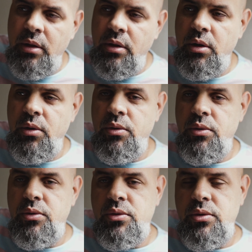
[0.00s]

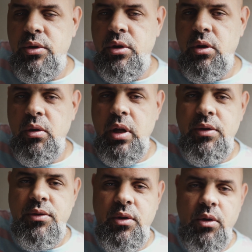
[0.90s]
knows,
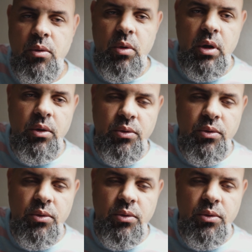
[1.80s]
less than the one